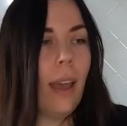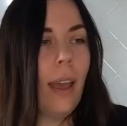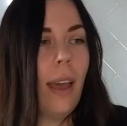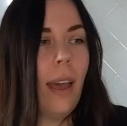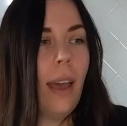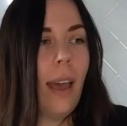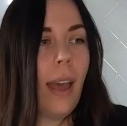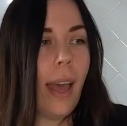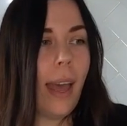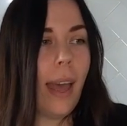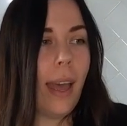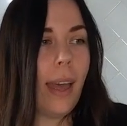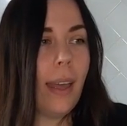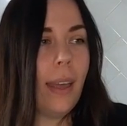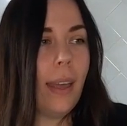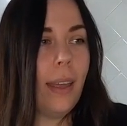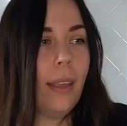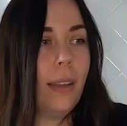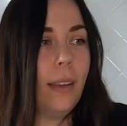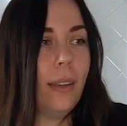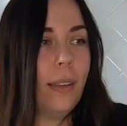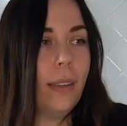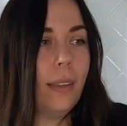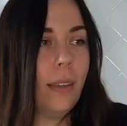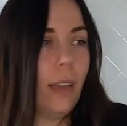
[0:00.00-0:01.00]

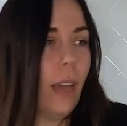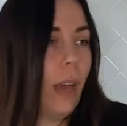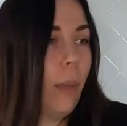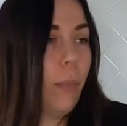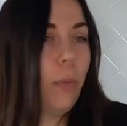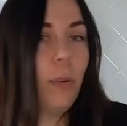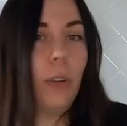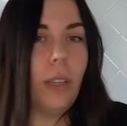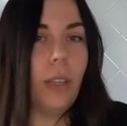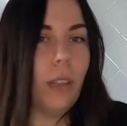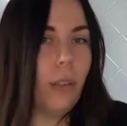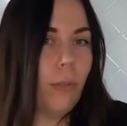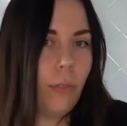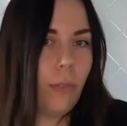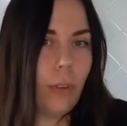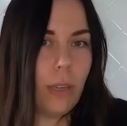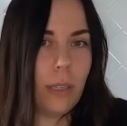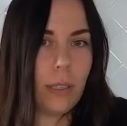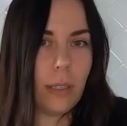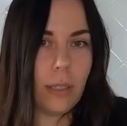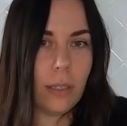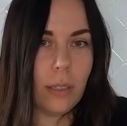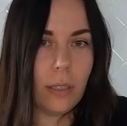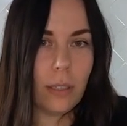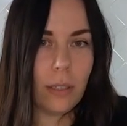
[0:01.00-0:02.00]
and I put it in the
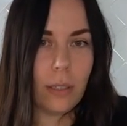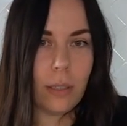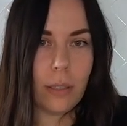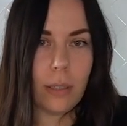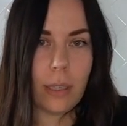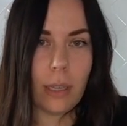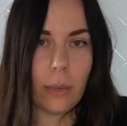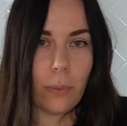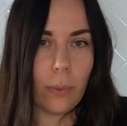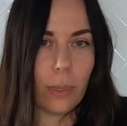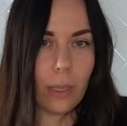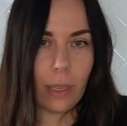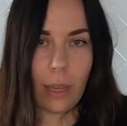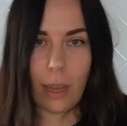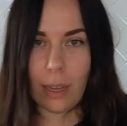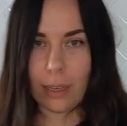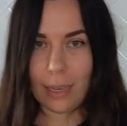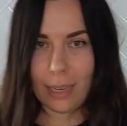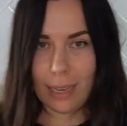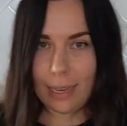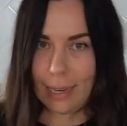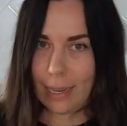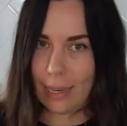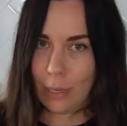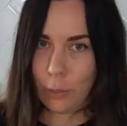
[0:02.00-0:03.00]
freezer because I was like, we can't
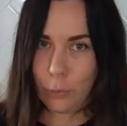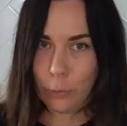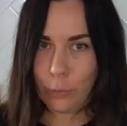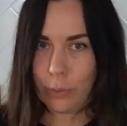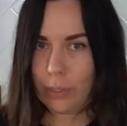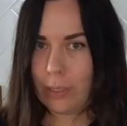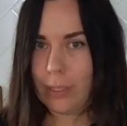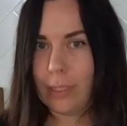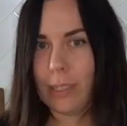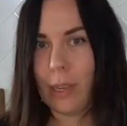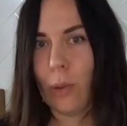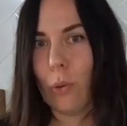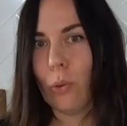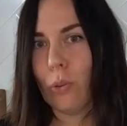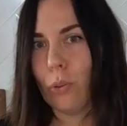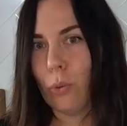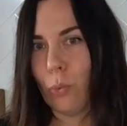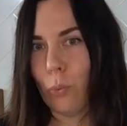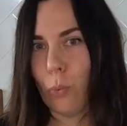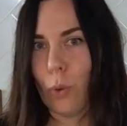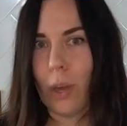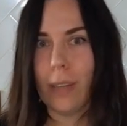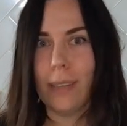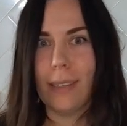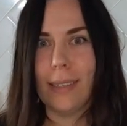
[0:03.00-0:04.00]
eat all this at the
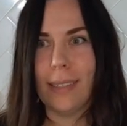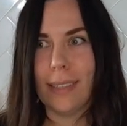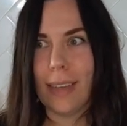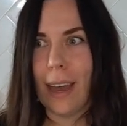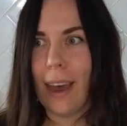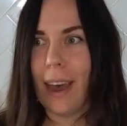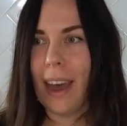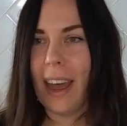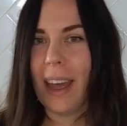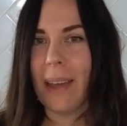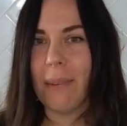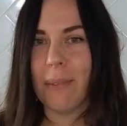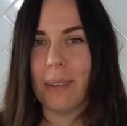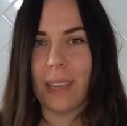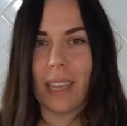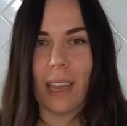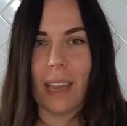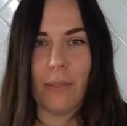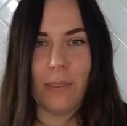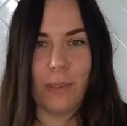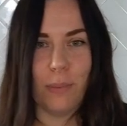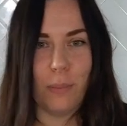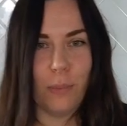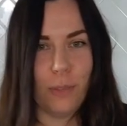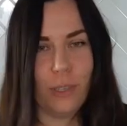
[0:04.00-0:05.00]
one time, we have
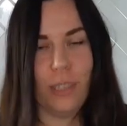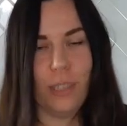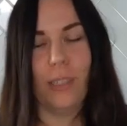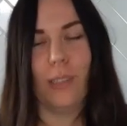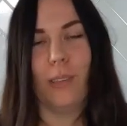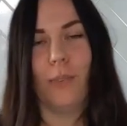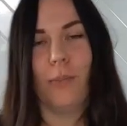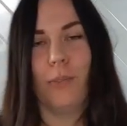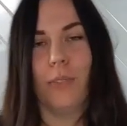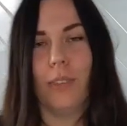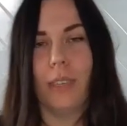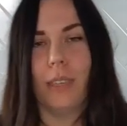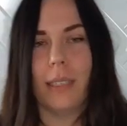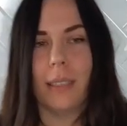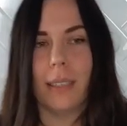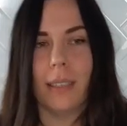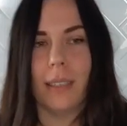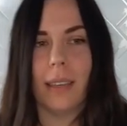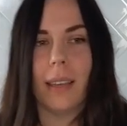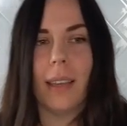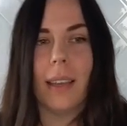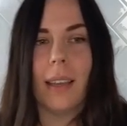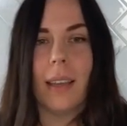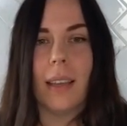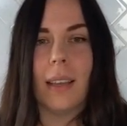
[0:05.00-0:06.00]
to put it in the
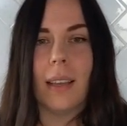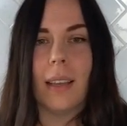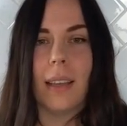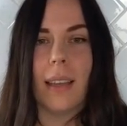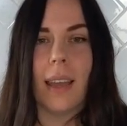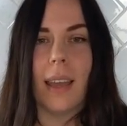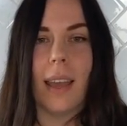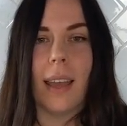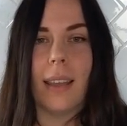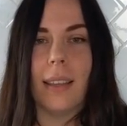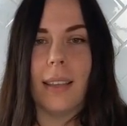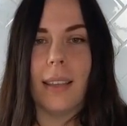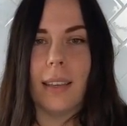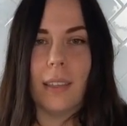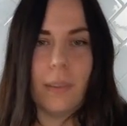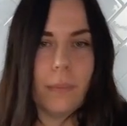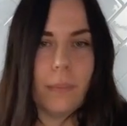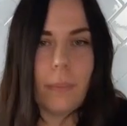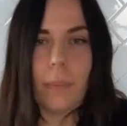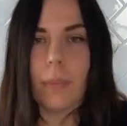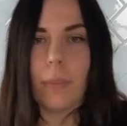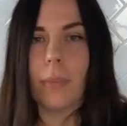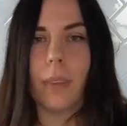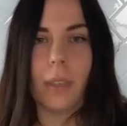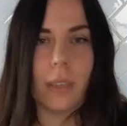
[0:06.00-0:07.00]
freezer. And then
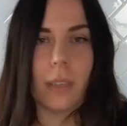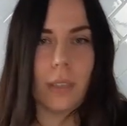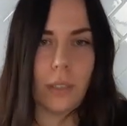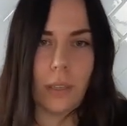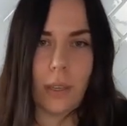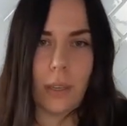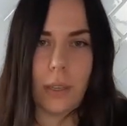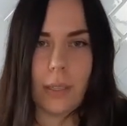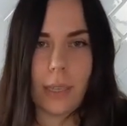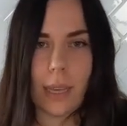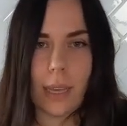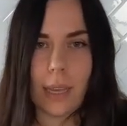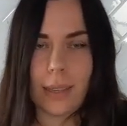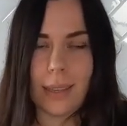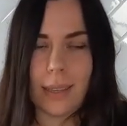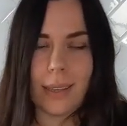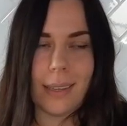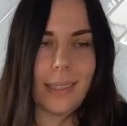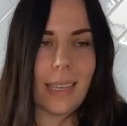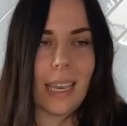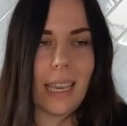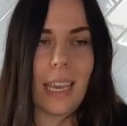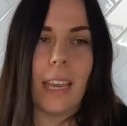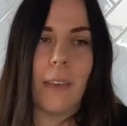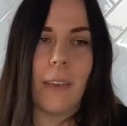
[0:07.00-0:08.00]
turns out that
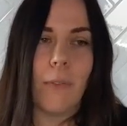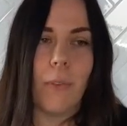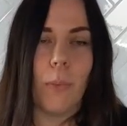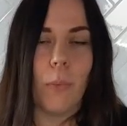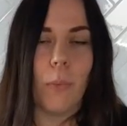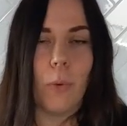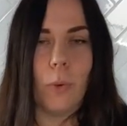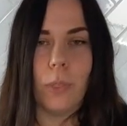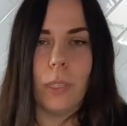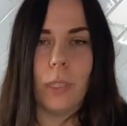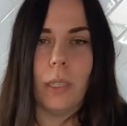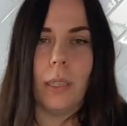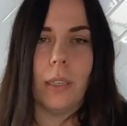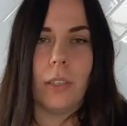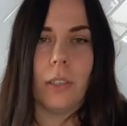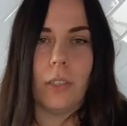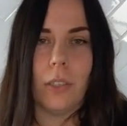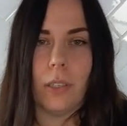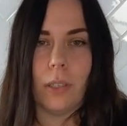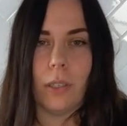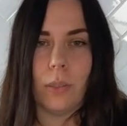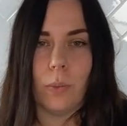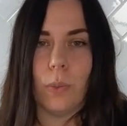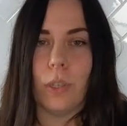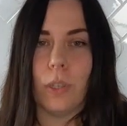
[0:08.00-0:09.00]
it's even more
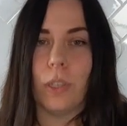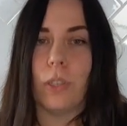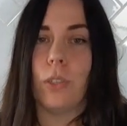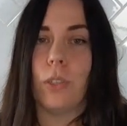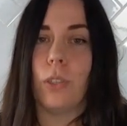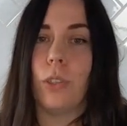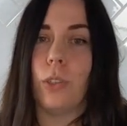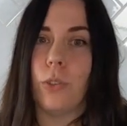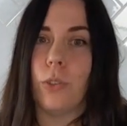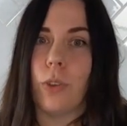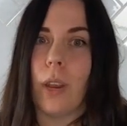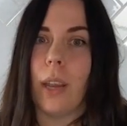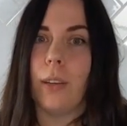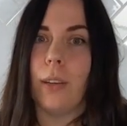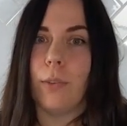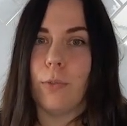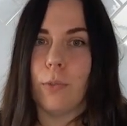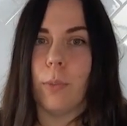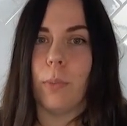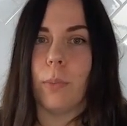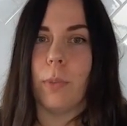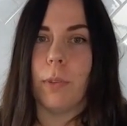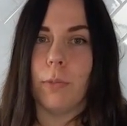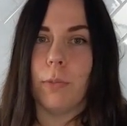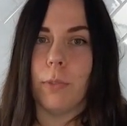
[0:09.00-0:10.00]
delicious when it's straight
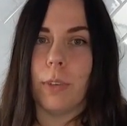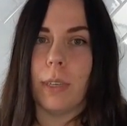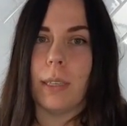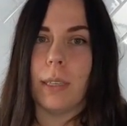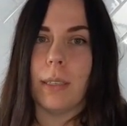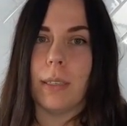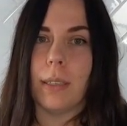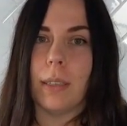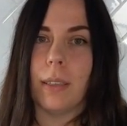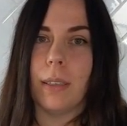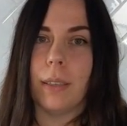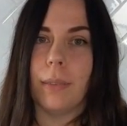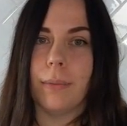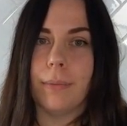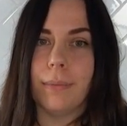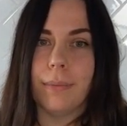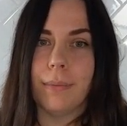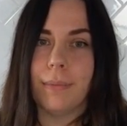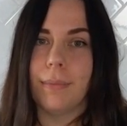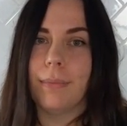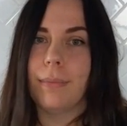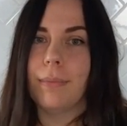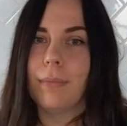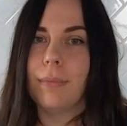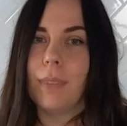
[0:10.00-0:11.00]
from the freezer.
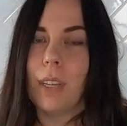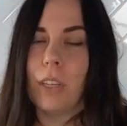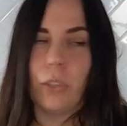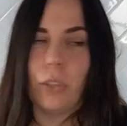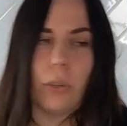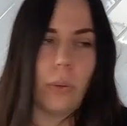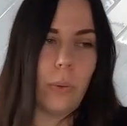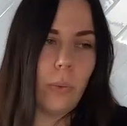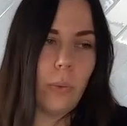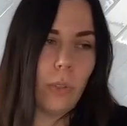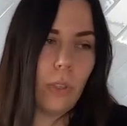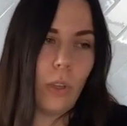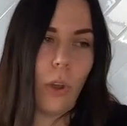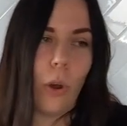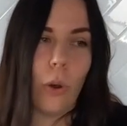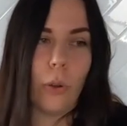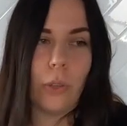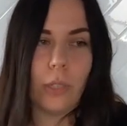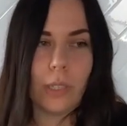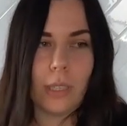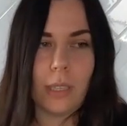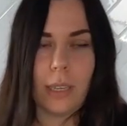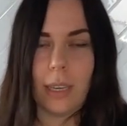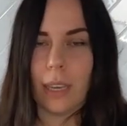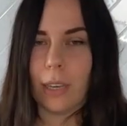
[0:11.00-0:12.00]
So it was
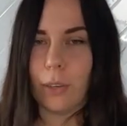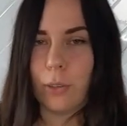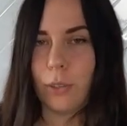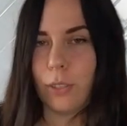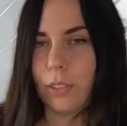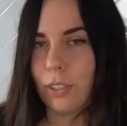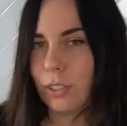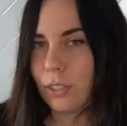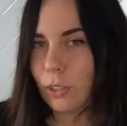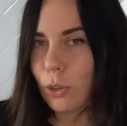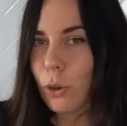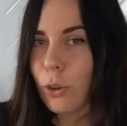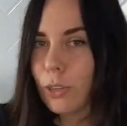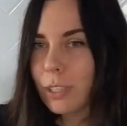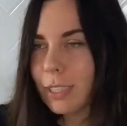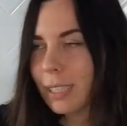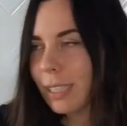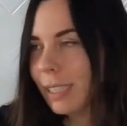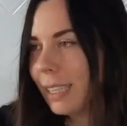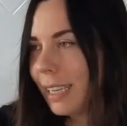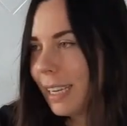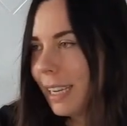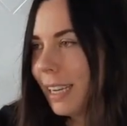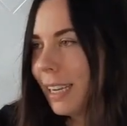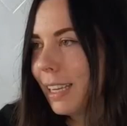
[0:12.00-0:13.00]
constantly, I could just
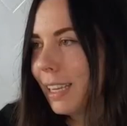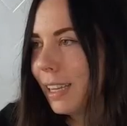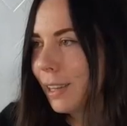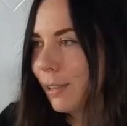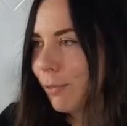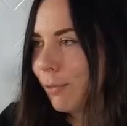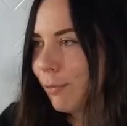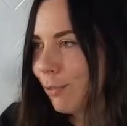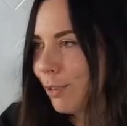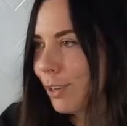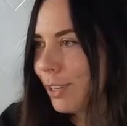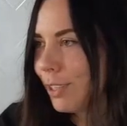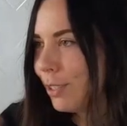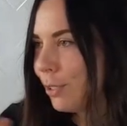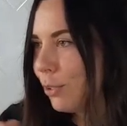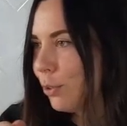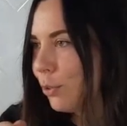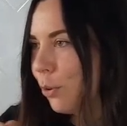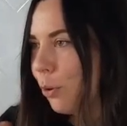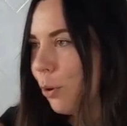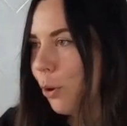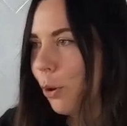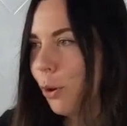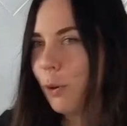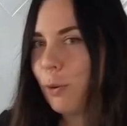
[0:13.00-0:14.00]
constantly hear the freezer
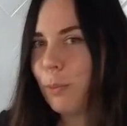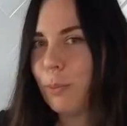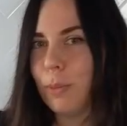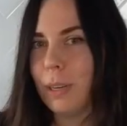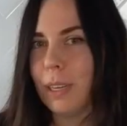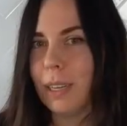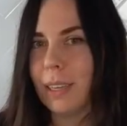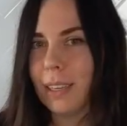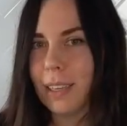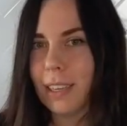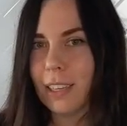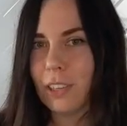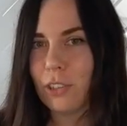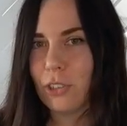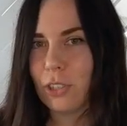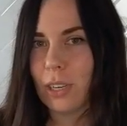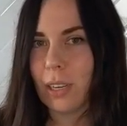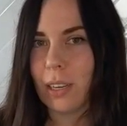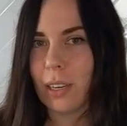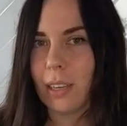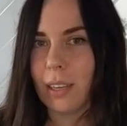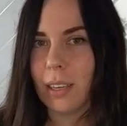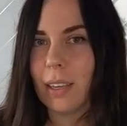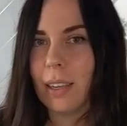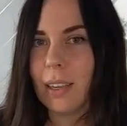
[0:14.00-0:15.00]
door opening and
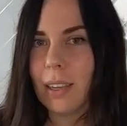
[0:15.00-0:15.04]
shutting.